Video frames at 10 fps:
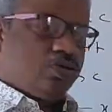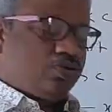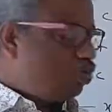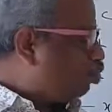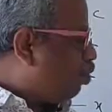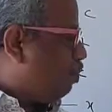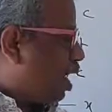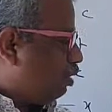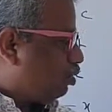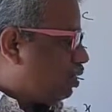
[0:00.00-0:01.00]
So to
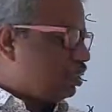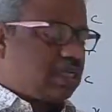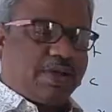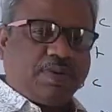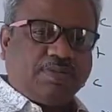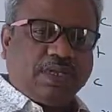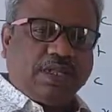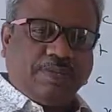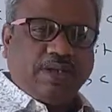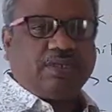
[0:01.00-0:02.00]
evaluate such type of the
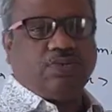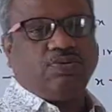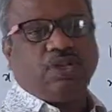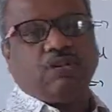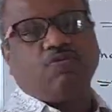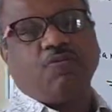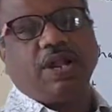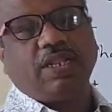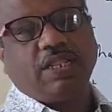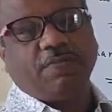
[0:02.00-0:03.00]
limits, you need to
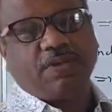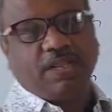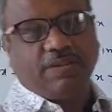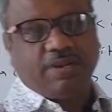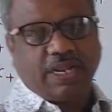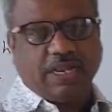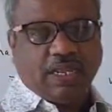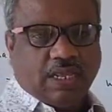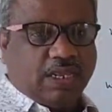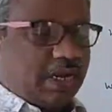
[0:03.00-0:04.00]
find the left hand limit
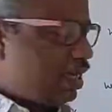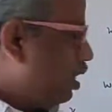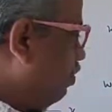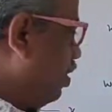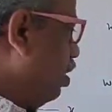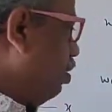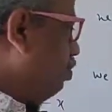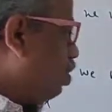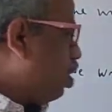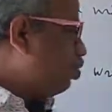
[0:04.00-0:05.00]
and right hand limit,
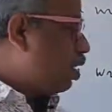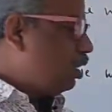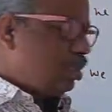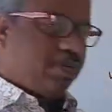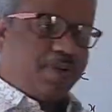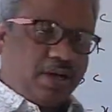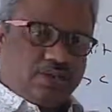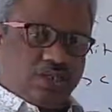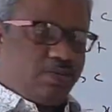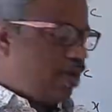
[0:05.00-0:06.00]
because what, the
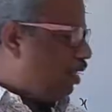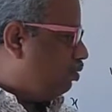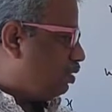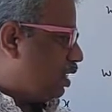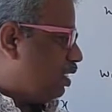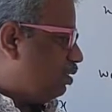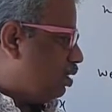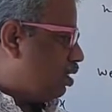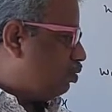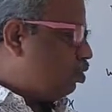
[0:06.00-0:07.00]
function value
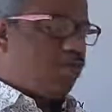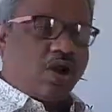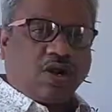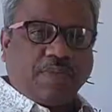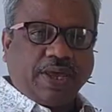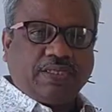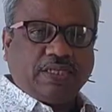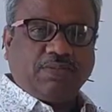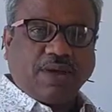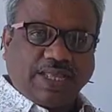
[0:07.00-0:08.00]
change. So mod of
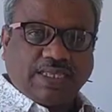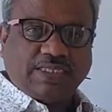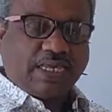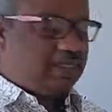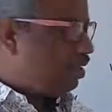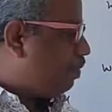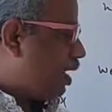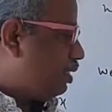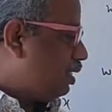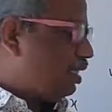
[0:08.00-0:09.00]
x is minus x if
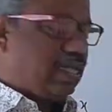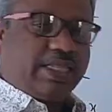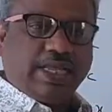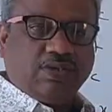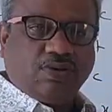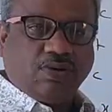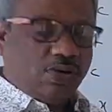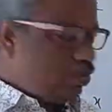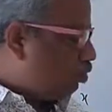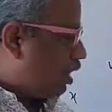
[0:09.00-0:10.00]
x is less than 0.
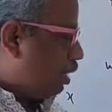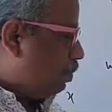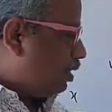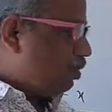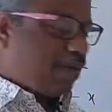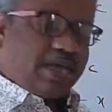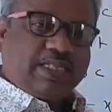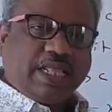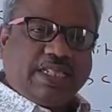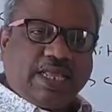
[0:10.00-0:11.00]
So that means if
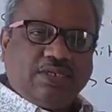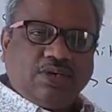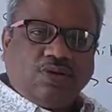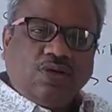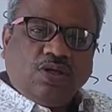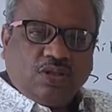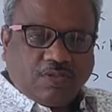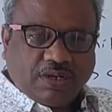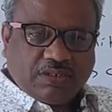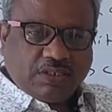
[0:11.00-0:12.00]
x less than 0, the
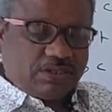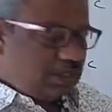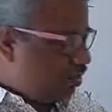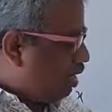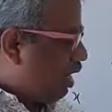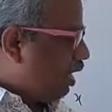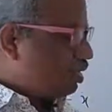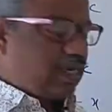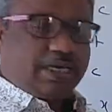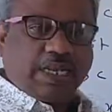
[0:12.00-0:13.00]
function change.
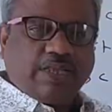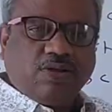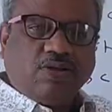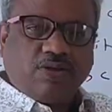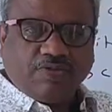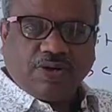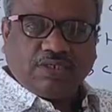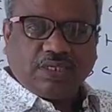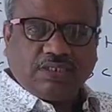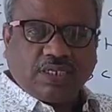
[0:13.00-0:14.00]
X greater than 0, the
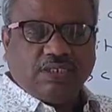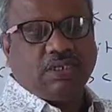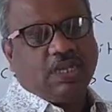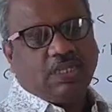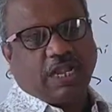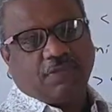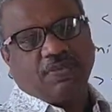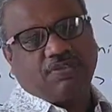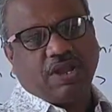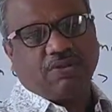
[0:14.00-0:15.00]
function change. That
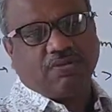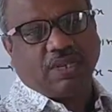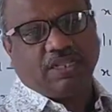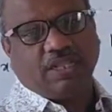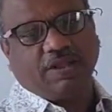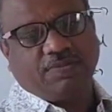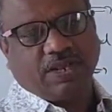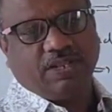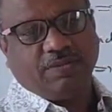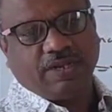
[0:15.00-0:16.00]
means you have to take the left
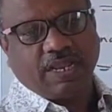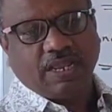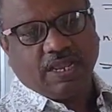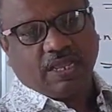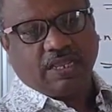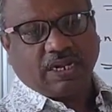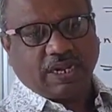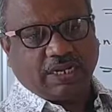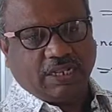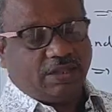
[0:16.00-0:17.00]
hand limit and
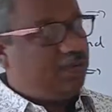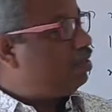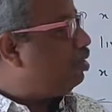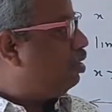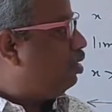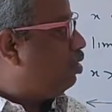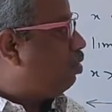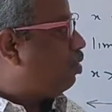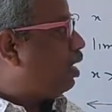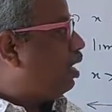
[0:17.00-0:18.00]
right hand limit.
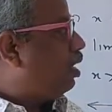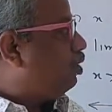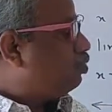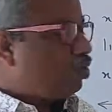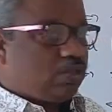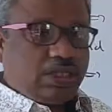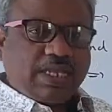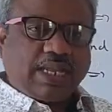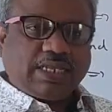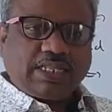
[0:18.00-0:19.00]
Okay. So these
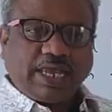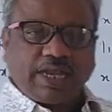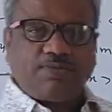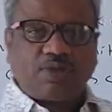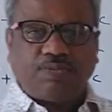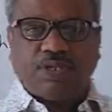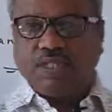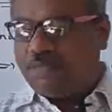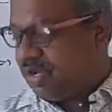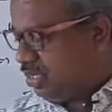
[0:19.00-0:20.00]
are the theorems of the
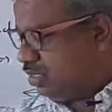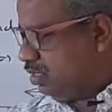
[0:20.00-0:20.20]
limit.